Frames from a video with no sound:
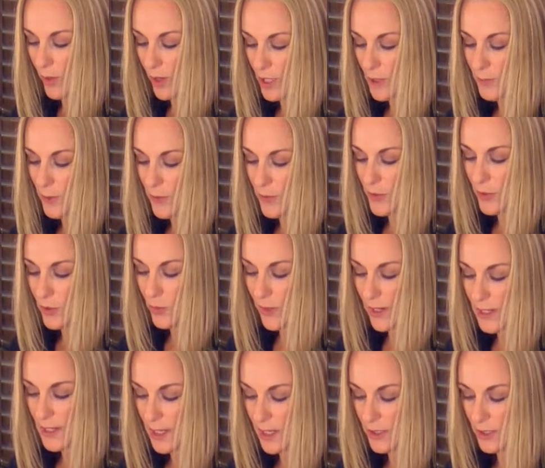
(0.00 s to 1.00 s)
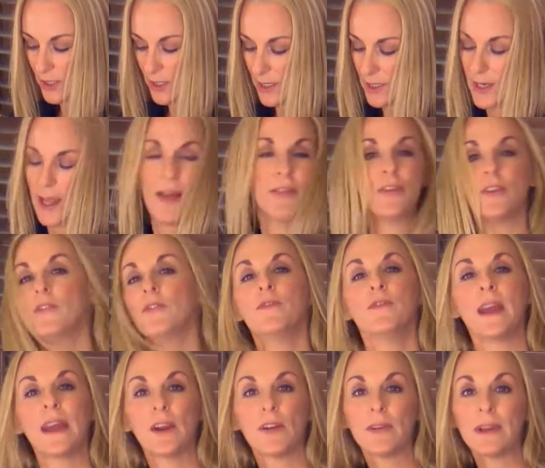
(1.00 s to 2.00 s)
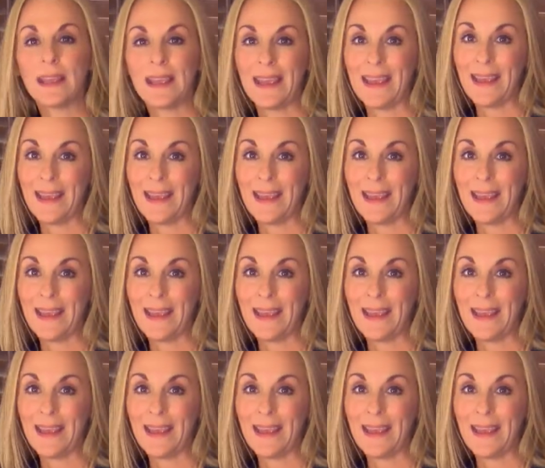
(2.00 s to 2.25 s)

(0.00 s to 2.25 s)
We're gonna put the green onion at the very